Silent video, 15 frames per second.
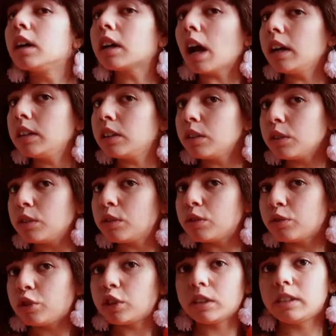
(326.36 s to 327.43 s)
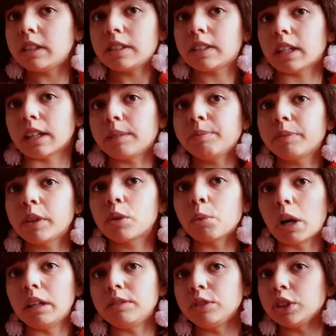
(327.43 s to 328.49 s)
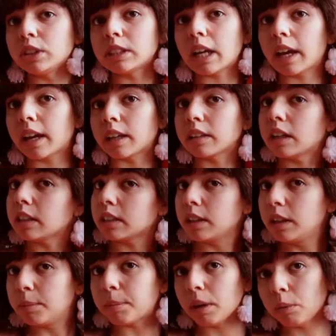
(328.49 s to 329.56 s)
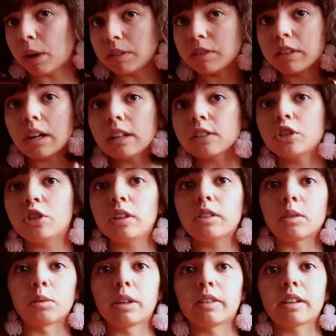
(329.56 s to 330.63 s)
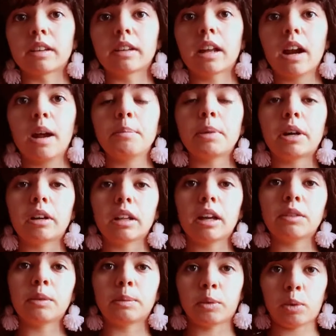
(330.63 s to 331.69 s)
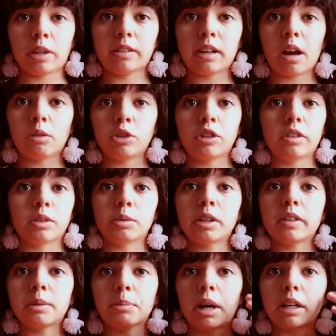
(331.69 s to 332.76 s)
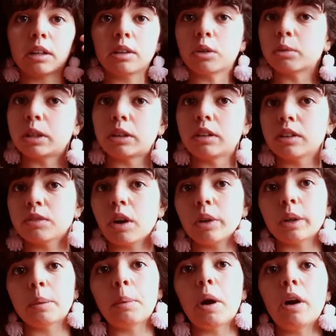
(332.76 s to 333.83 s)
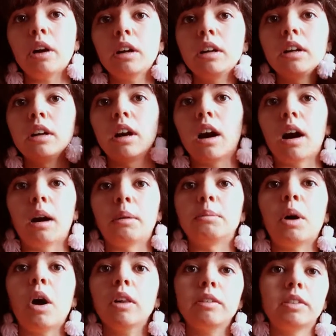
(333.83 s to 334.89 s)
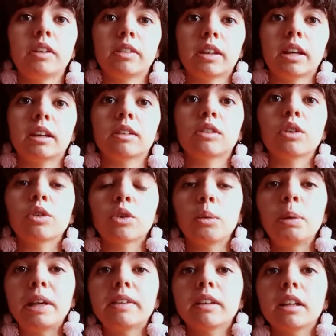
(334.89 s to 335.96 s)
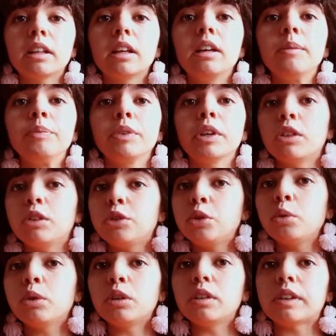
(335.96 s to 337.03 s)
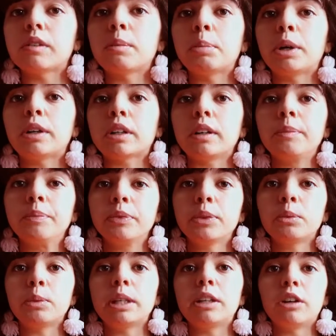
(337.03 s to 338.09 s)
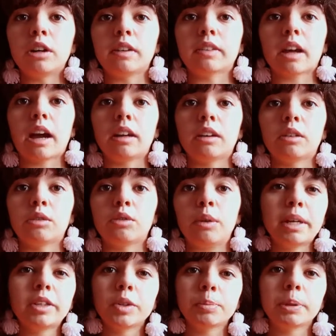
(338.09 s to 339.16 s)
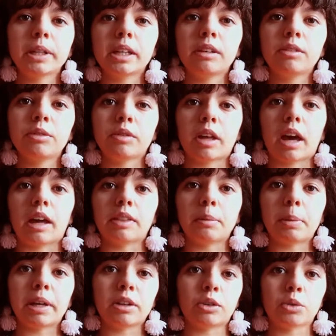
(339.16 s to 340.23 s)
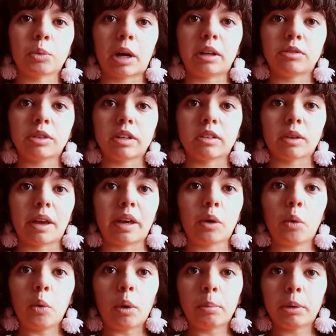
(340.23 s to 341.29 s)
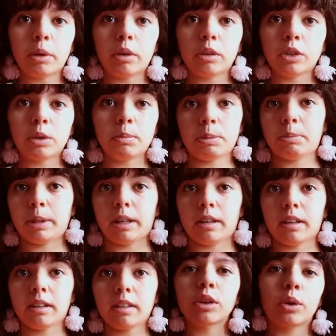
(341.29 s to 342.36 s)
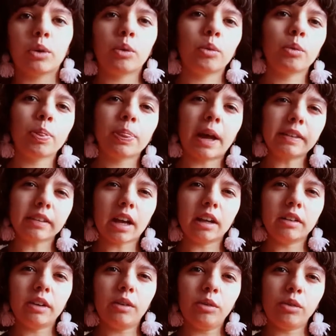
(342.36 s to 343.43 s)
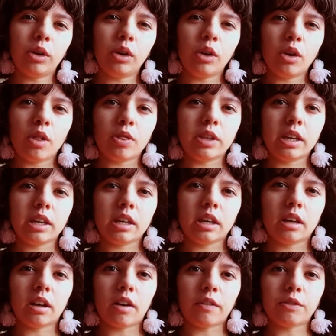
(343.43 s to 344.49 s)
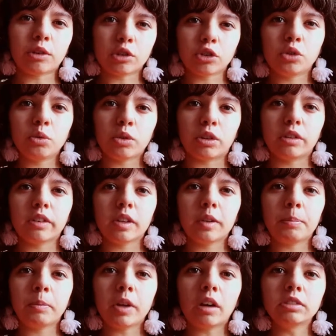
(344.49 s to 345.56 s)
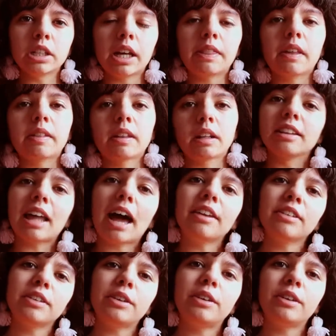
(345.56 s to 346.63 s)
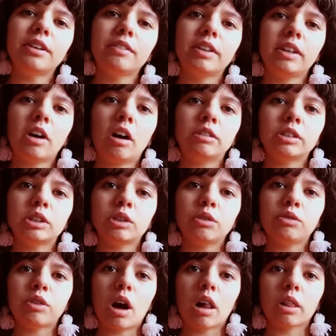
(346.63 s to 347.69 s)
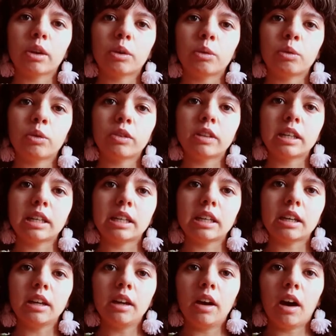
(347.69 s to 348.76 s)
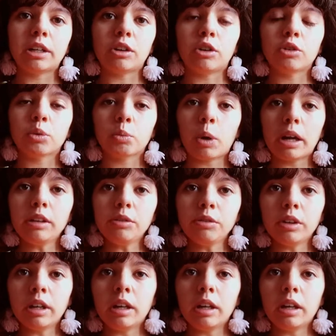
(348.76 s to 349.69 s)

kind of just dissing his wife, just saying like, my wife sucks, she's the reason that I'm paralyzed from the waist down, she's the reason my career is falling apart, all of these things. So basically, two-thirds of the book, the reader is kind of made to believe that the painter's wife is a horrible human being. So that's kind of the first two-thirds of the novel, and then the last third of the novel follows the painter's wife.